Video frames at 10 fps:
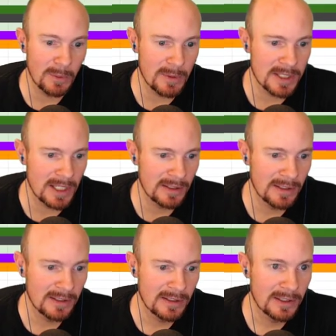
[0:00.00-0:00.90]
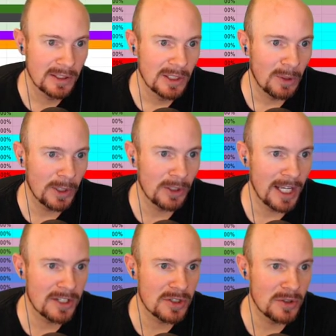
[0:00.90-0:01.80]
what was it? We only
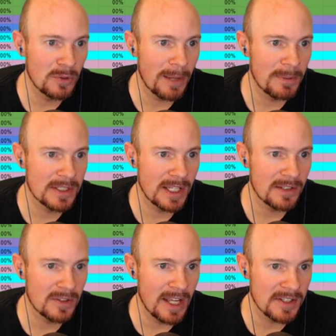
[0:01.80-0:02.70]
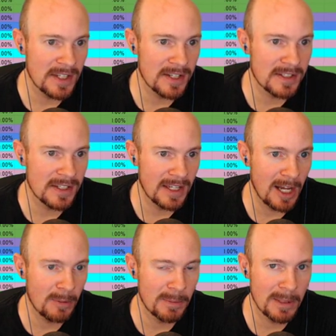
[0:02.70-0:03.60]
had two weapons at SS, and
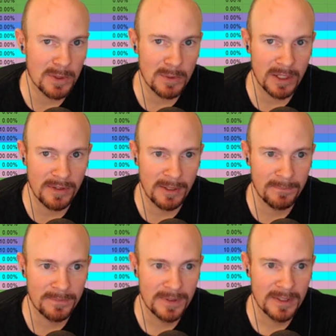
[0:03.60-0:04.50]
Halberd Beam was one of them.